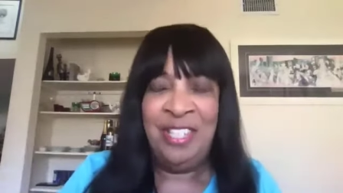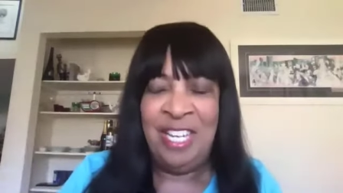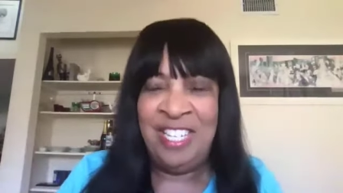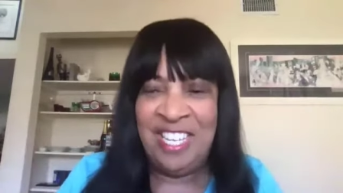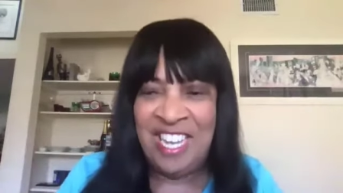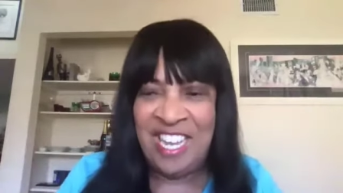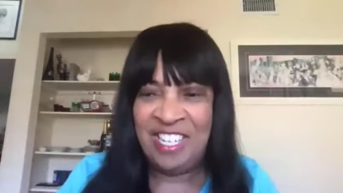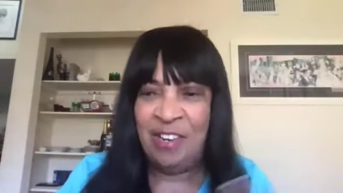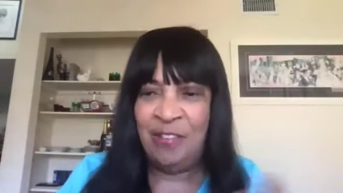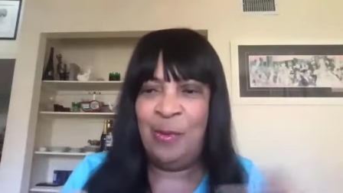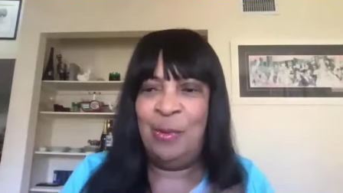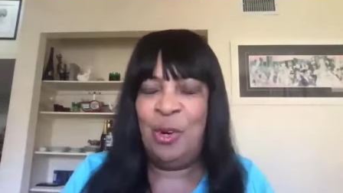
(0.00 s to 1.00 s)
how the
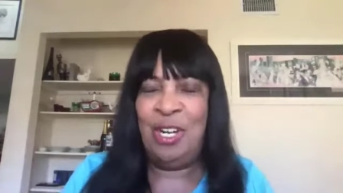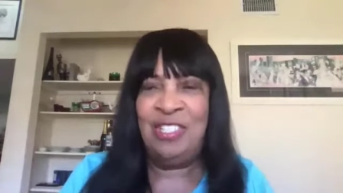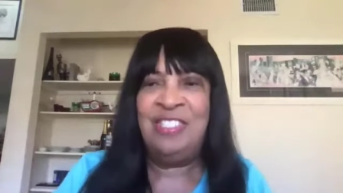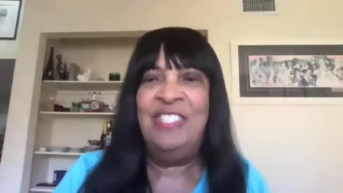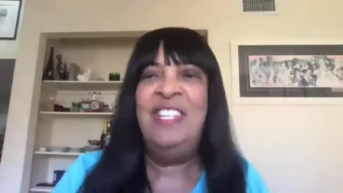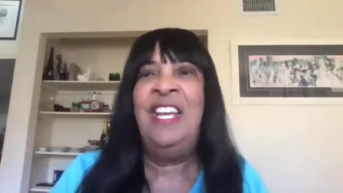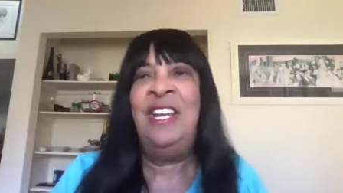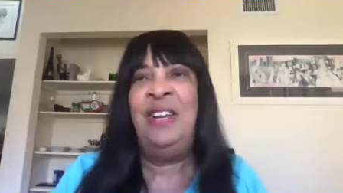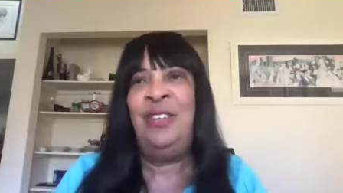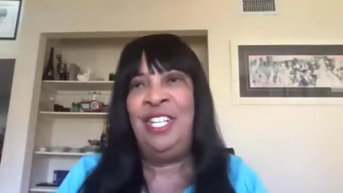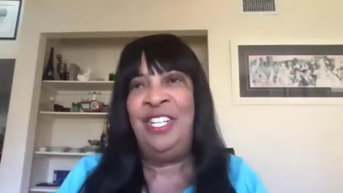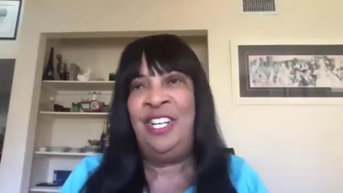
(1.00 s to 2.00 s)
government works and
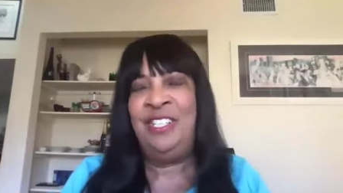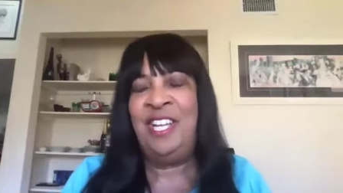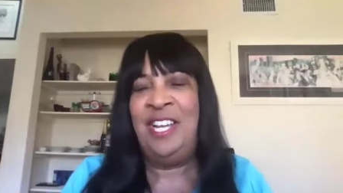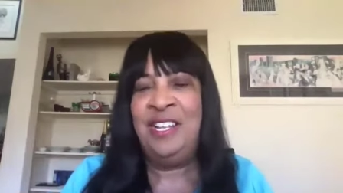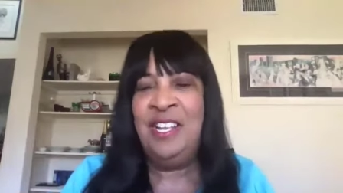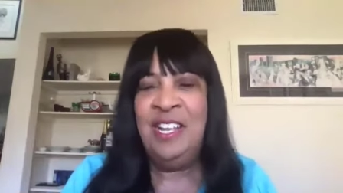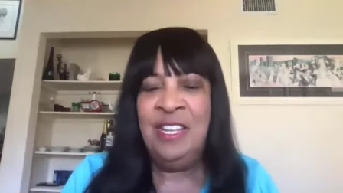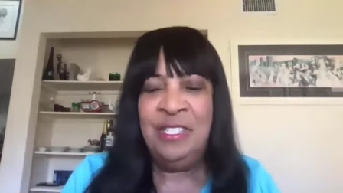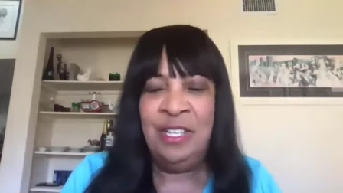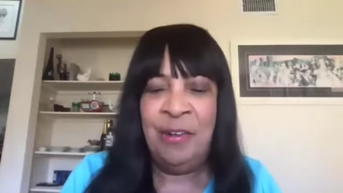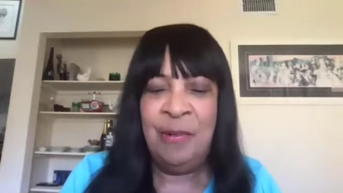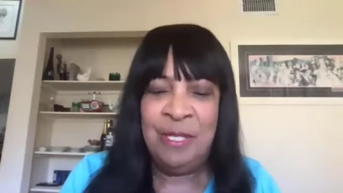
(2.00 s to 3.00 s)
everything like that. So
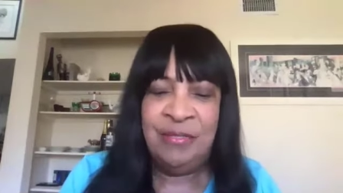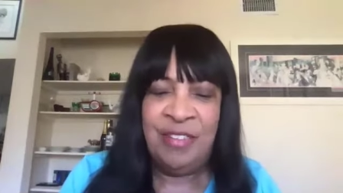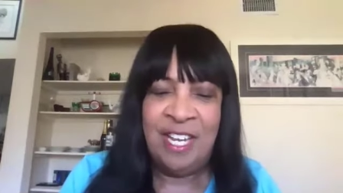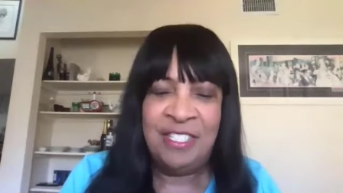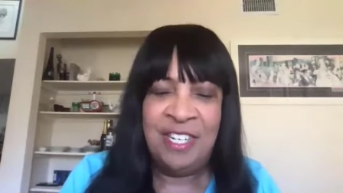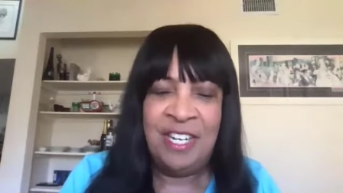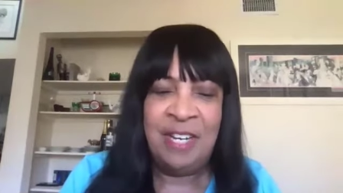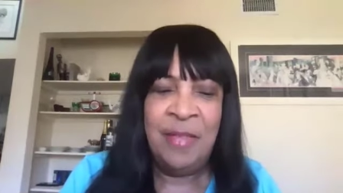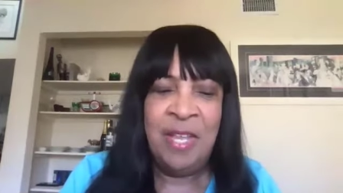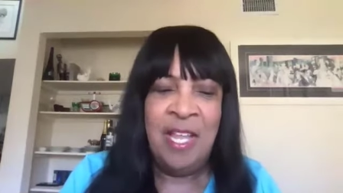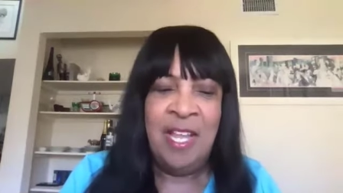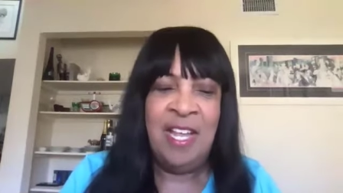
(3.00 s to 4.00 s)
it was fascinating.
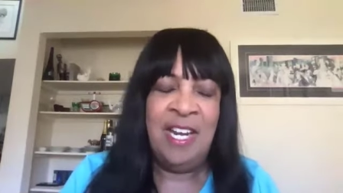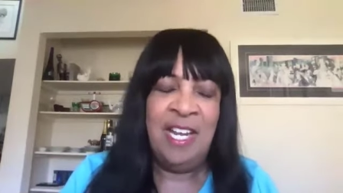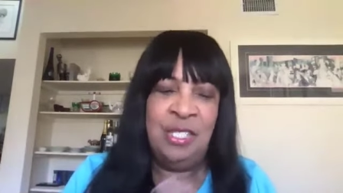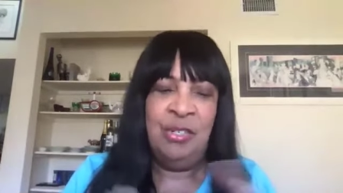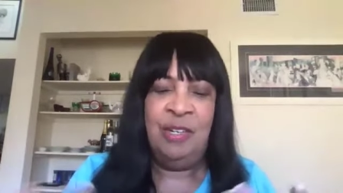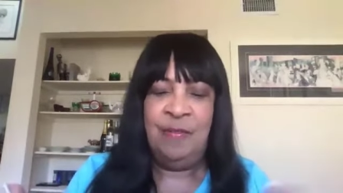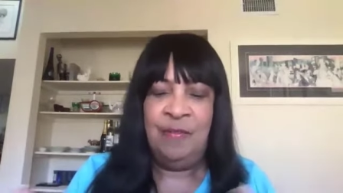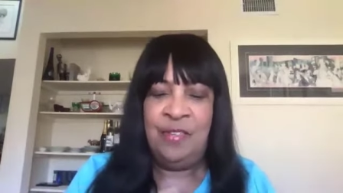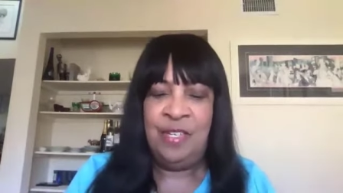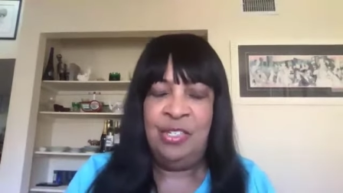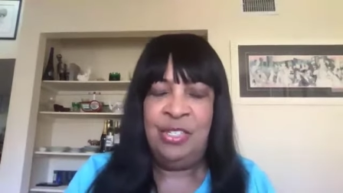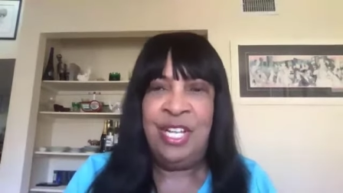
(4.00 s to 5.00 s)
And I sort of
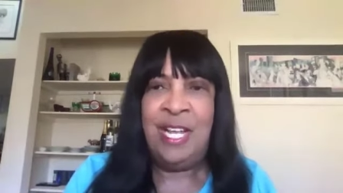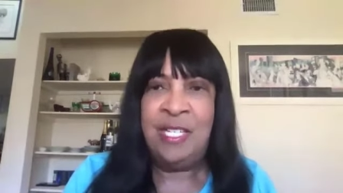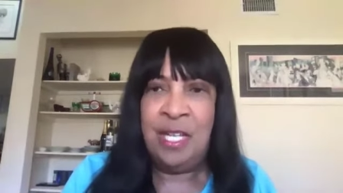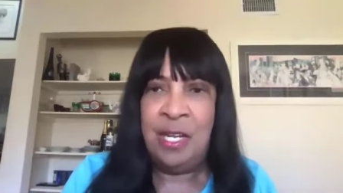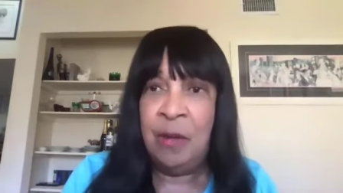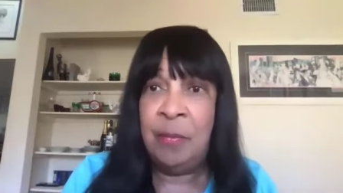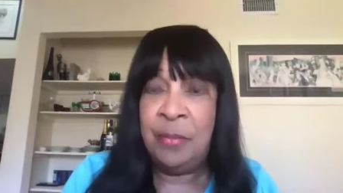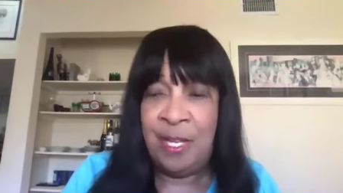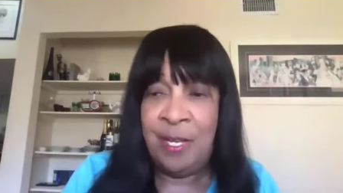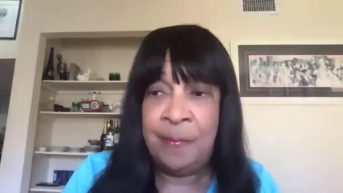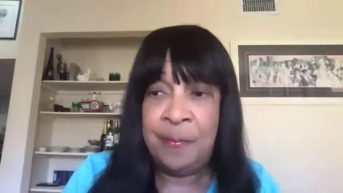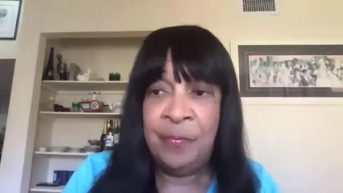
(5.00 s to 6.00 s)
used that to help
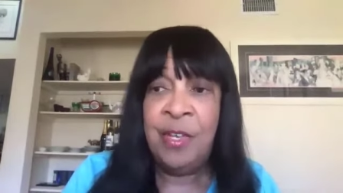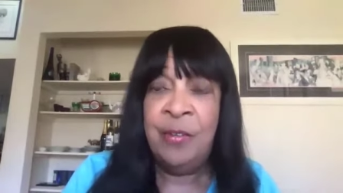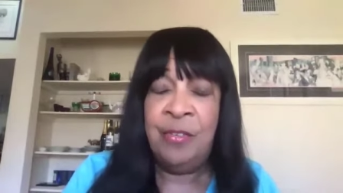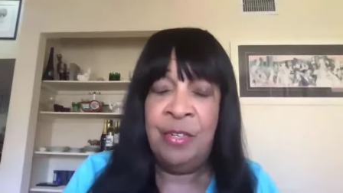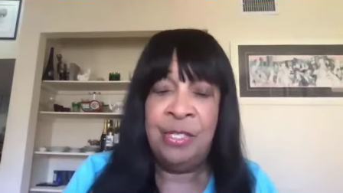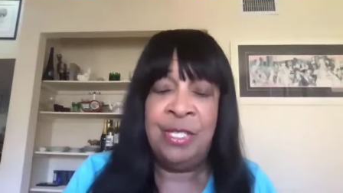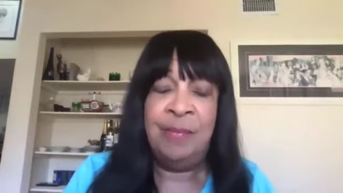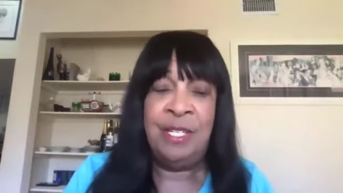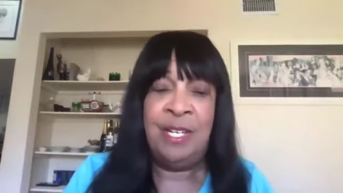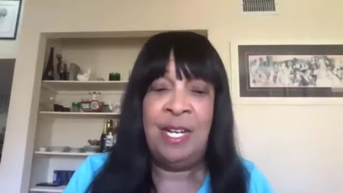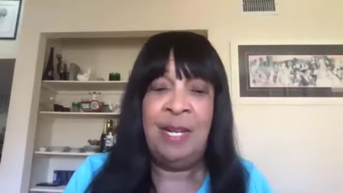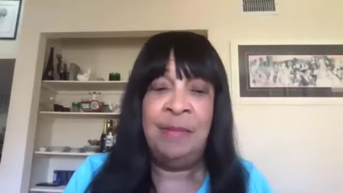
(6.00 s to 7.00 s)
them for some
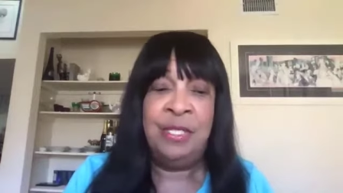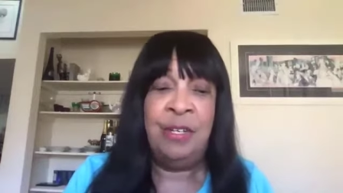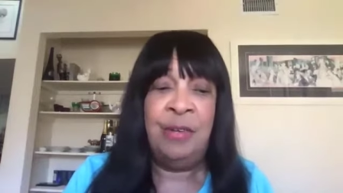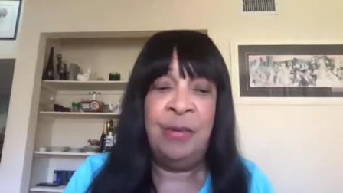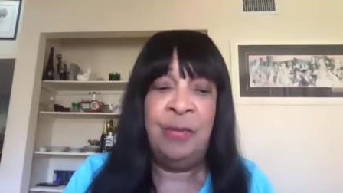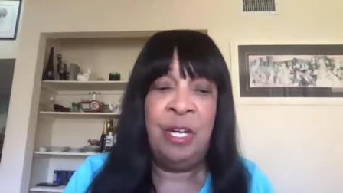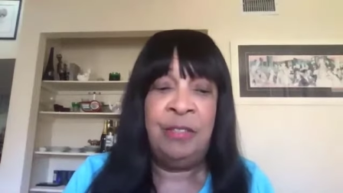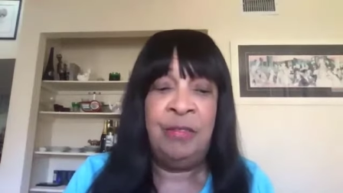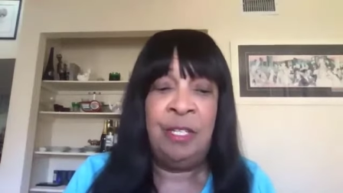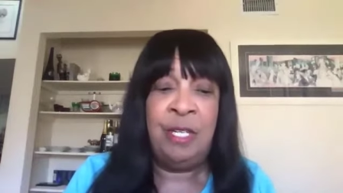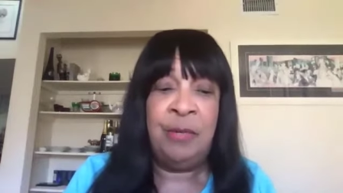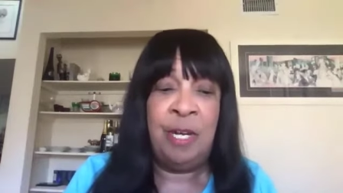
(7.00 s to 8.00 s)
time. So it worked
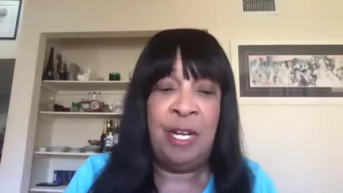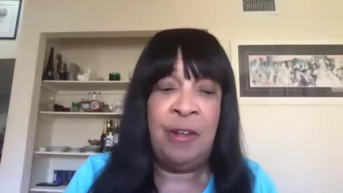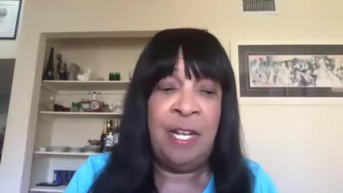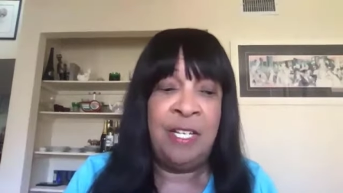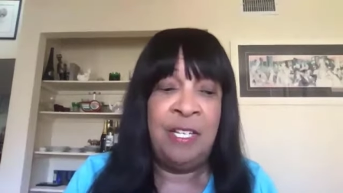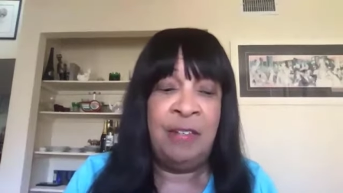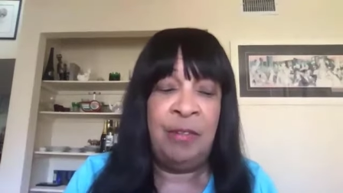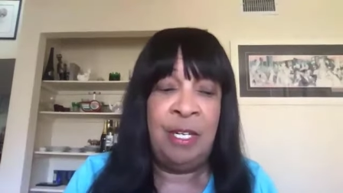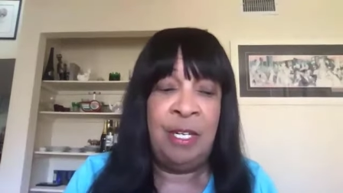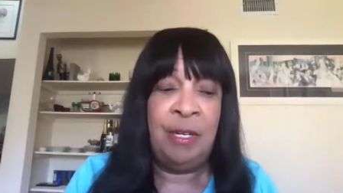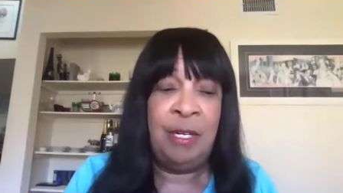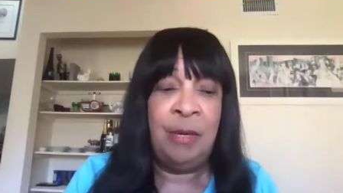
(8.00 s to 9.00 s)
really well. I did
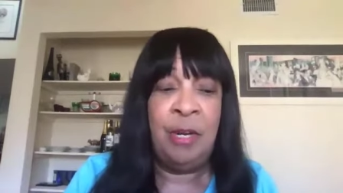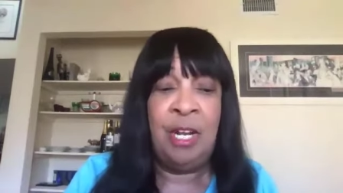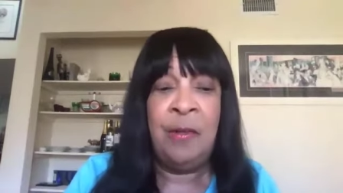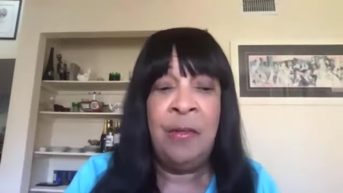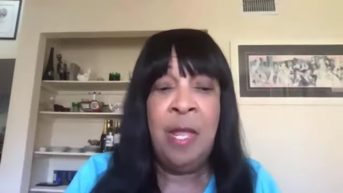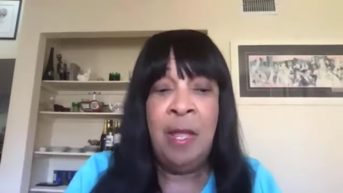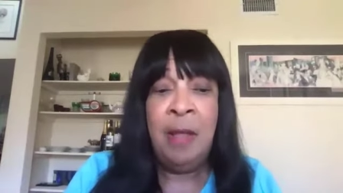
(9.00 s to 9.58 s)
really, really well.